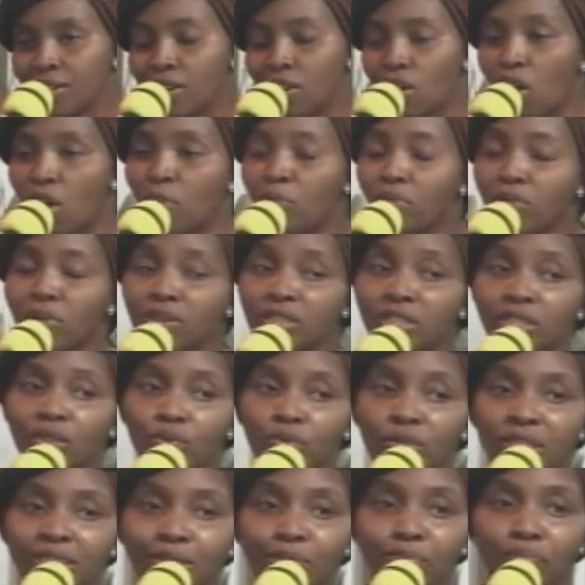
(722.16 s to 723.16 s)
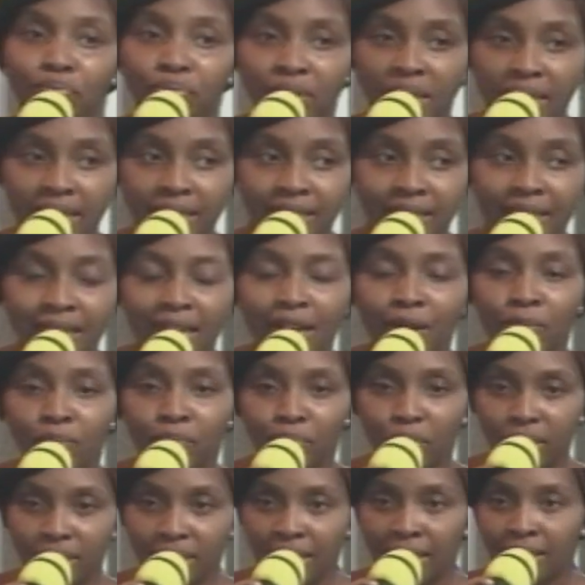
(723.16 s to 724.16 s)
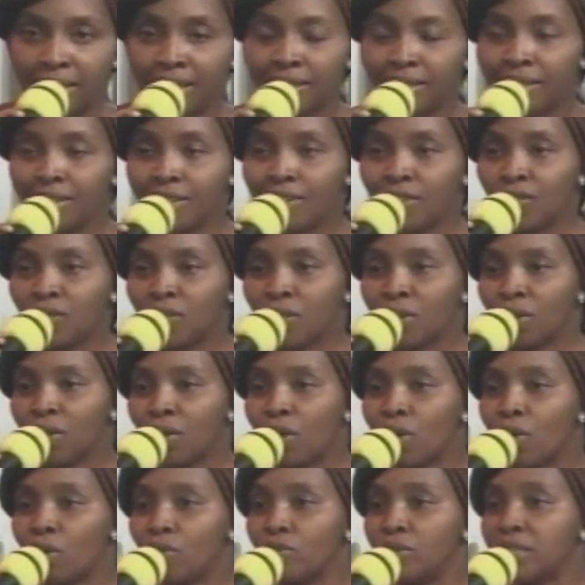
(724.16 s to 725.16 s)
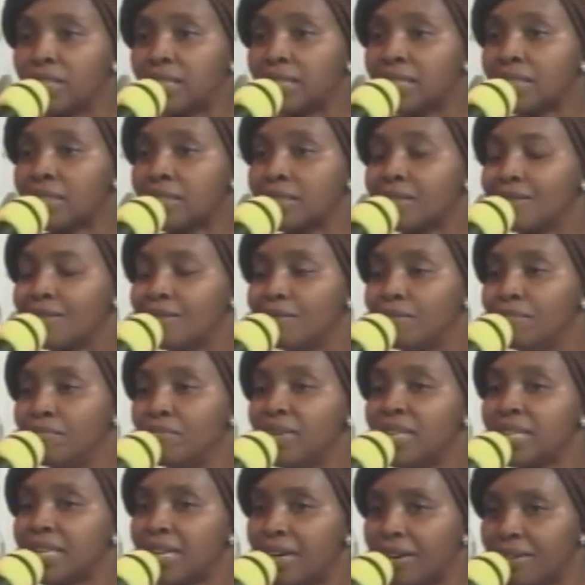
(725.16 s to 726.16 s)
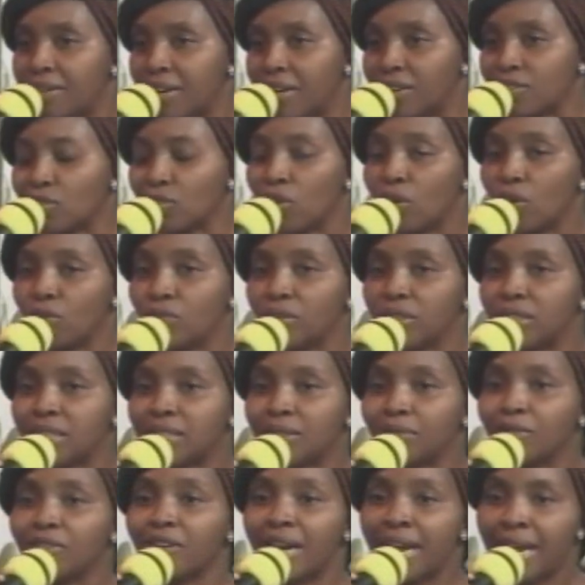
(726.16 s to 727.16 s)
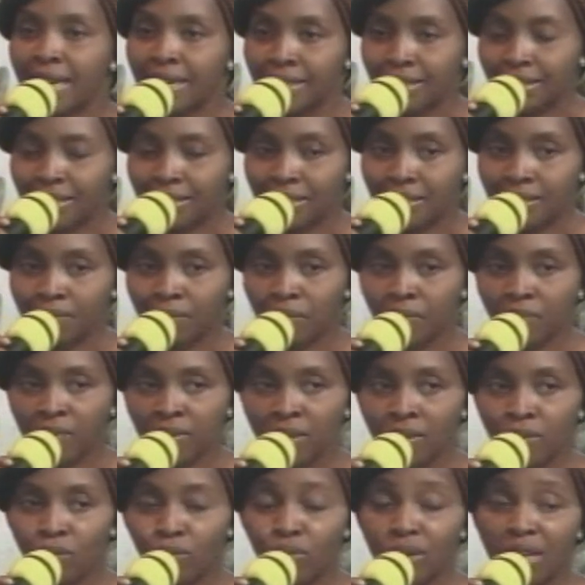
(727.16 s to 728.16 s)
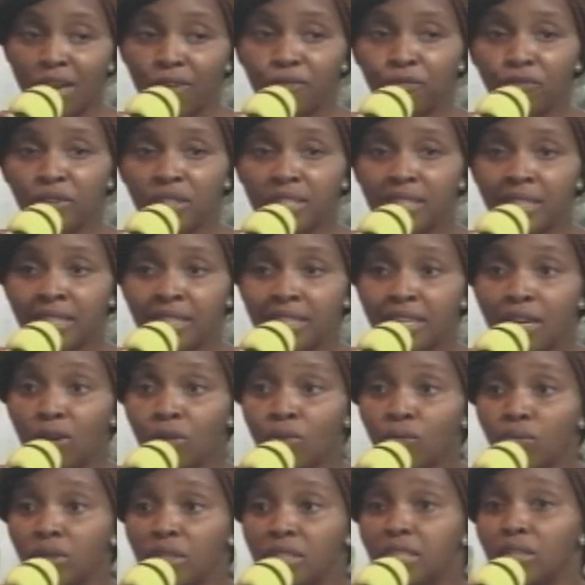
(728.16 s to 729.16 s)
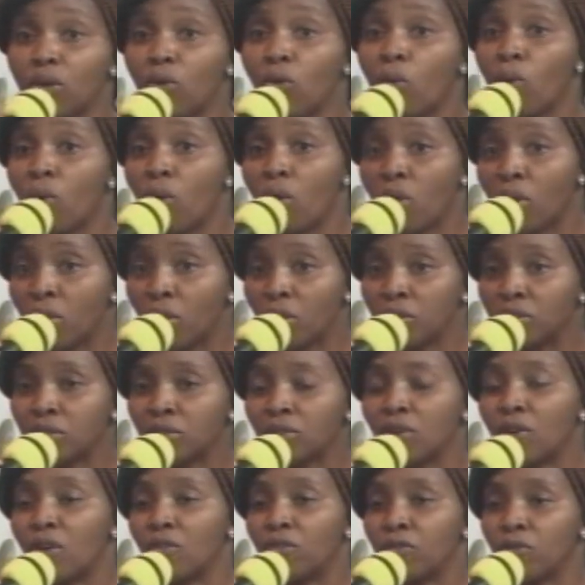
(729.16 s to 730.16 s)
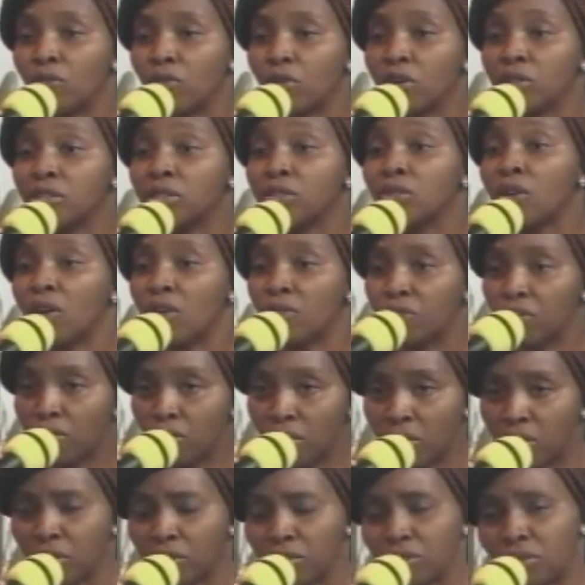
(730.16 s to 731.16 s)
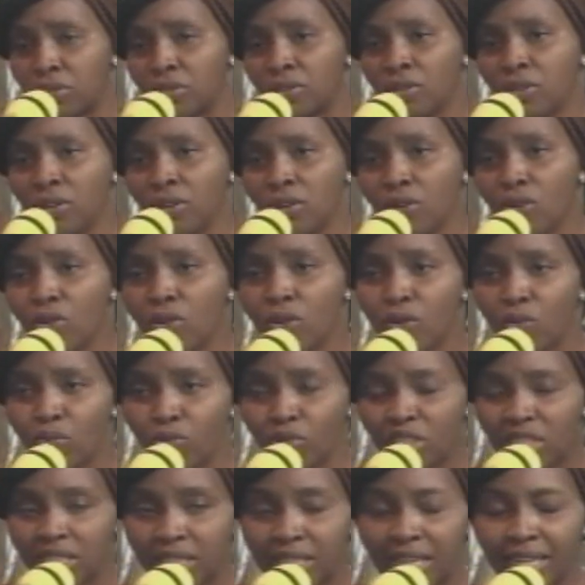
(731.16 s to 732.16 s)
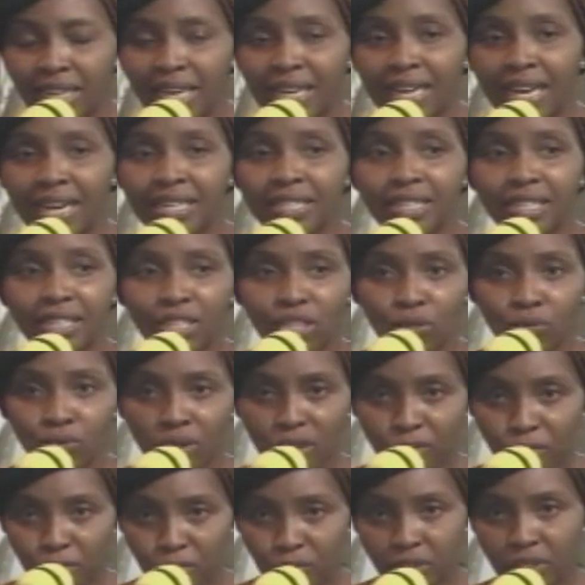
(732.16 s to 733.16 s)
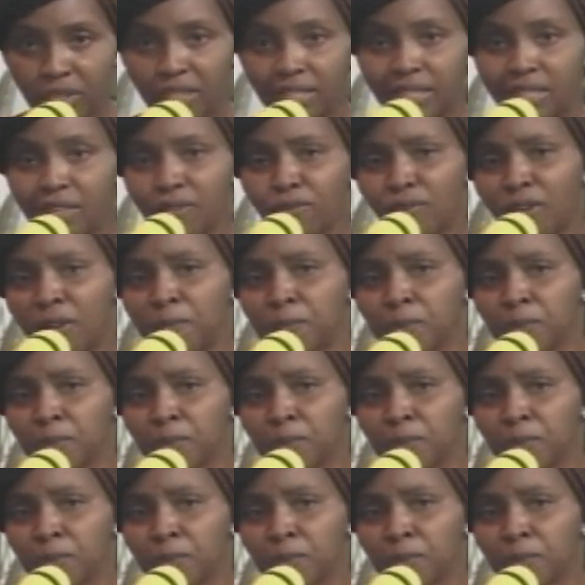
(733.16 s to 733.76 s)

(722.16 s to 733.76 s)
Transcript: Or probably with bread and butter, or with minerals, or with rice. We are feeding them with the word of what? Of God. Oh, kuchineke ka yeji we feed ifa.